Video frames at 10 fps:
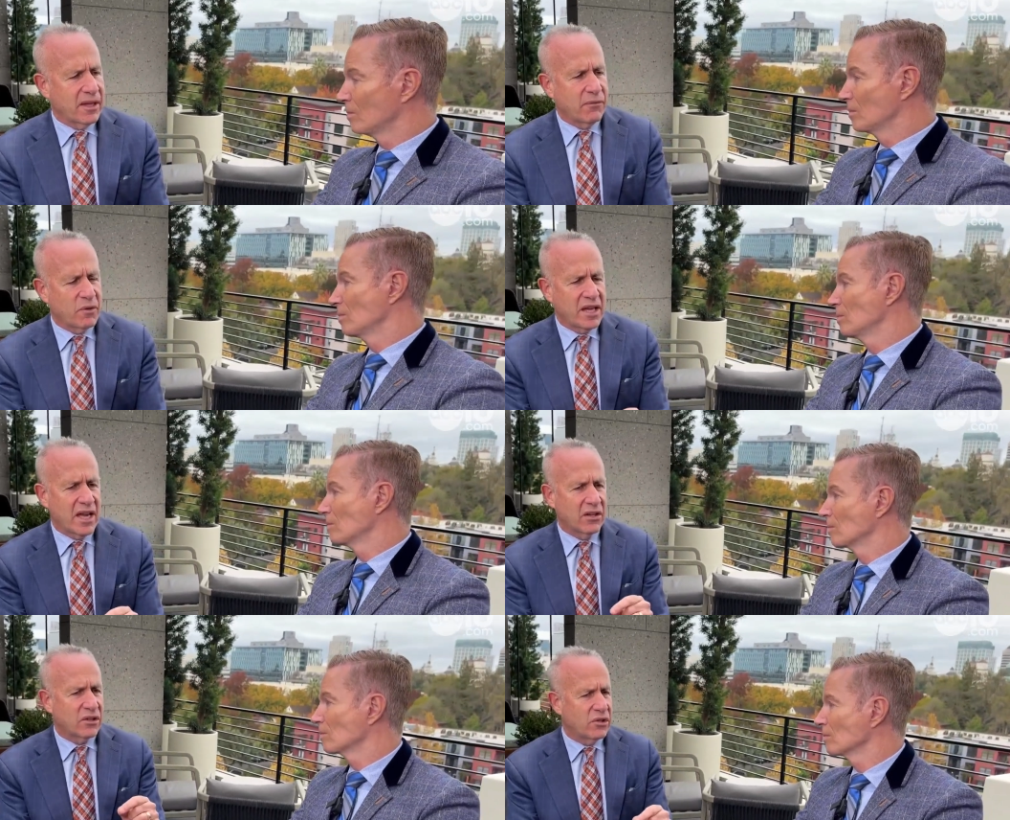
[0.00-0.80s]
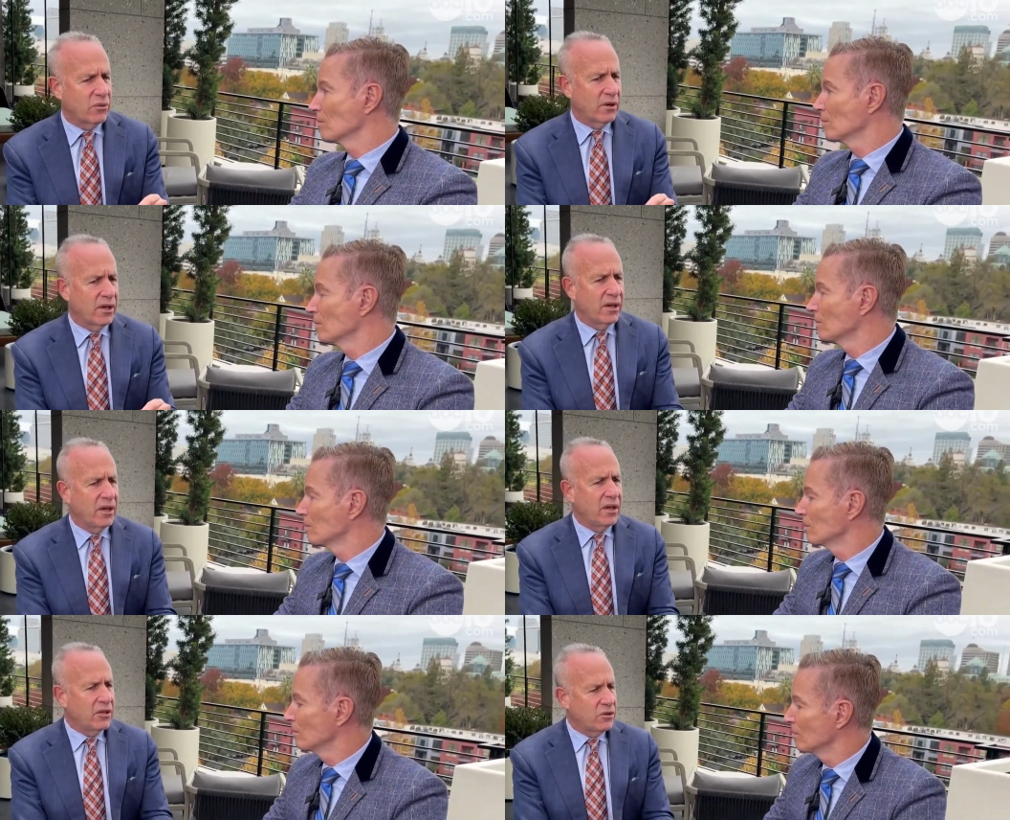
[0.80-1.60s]
Speaker 1: if we can't cure it,
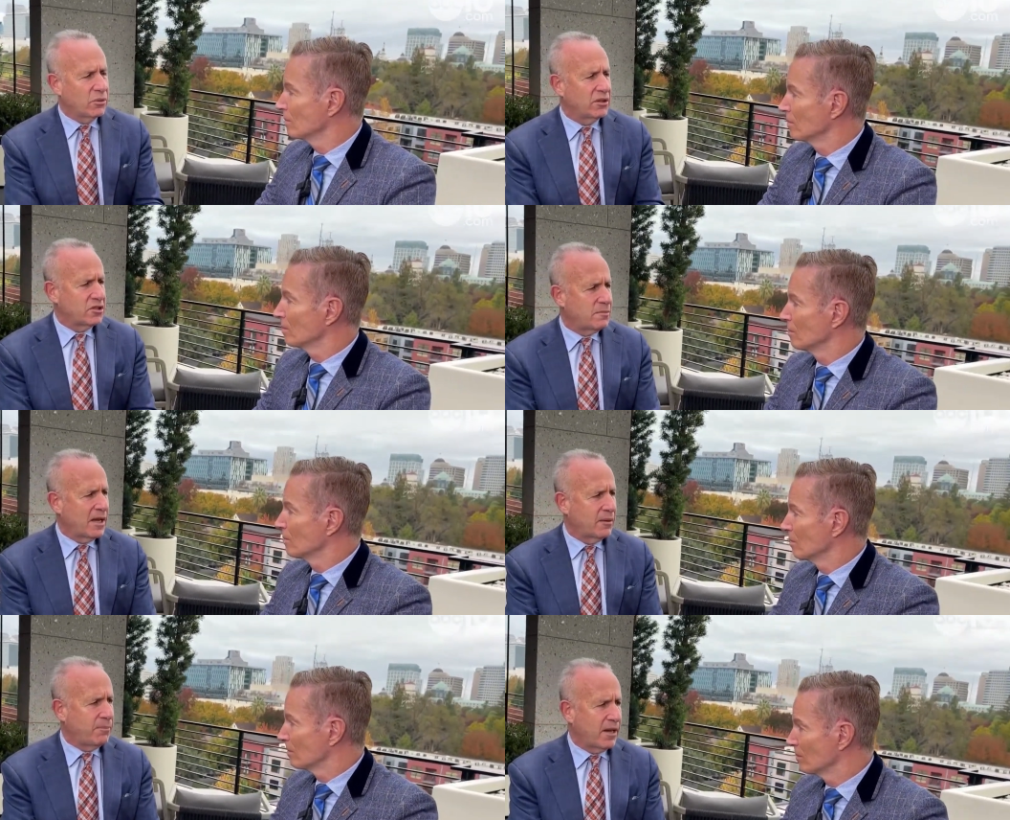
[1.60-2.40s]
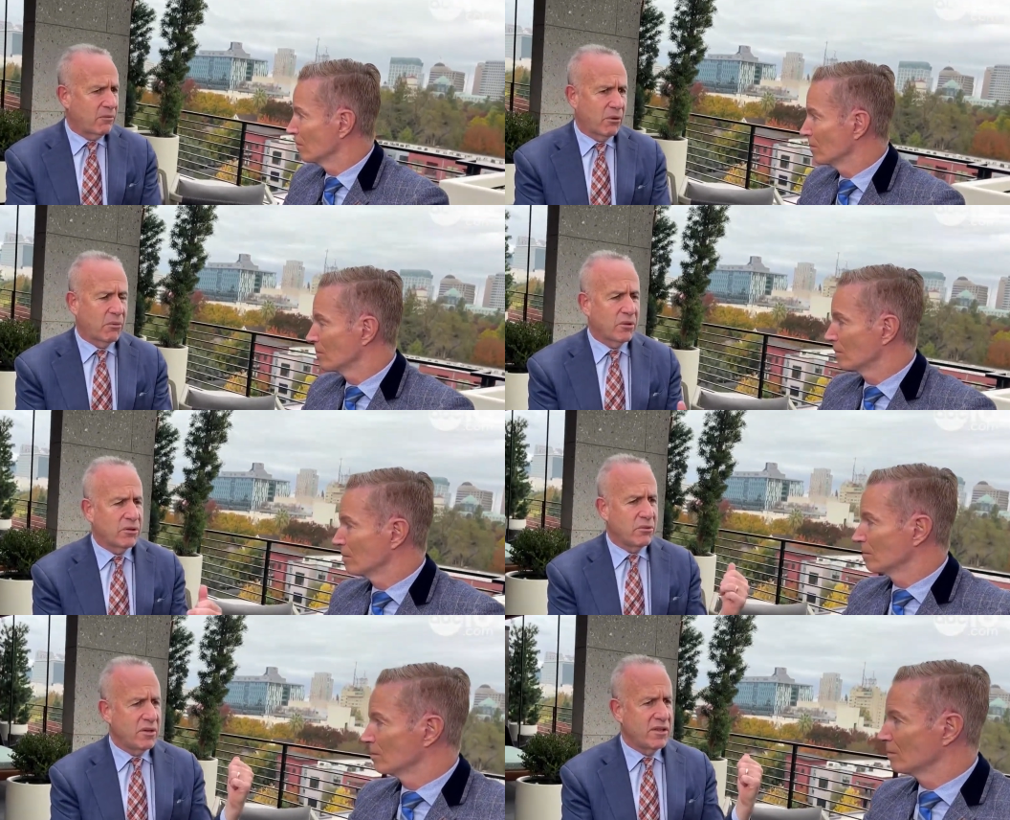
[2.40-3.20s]
to at least make it better. What we're
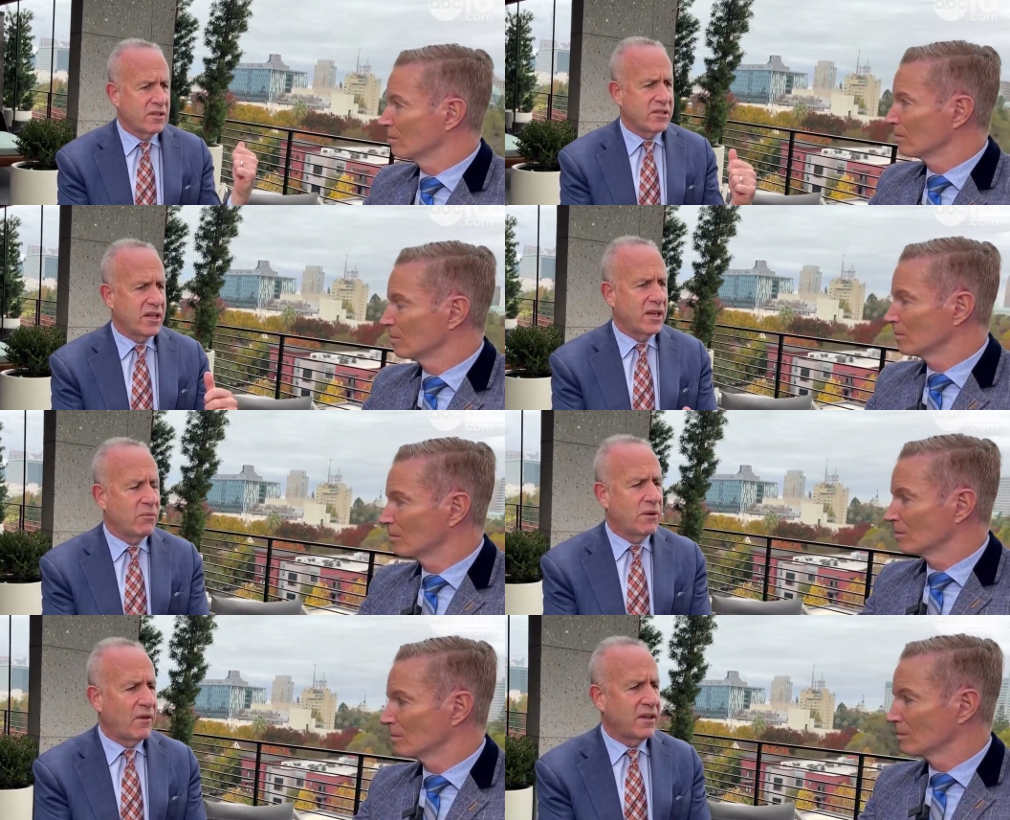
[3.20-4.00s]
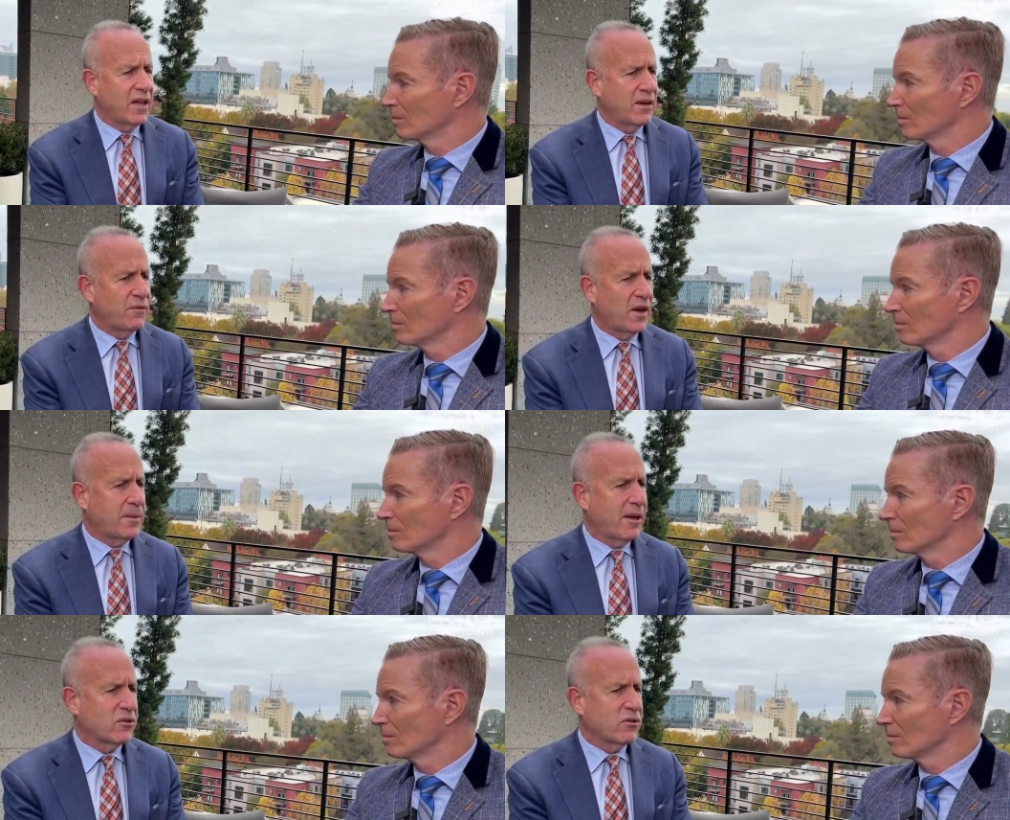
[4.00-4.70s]
doing in the city, we've identified about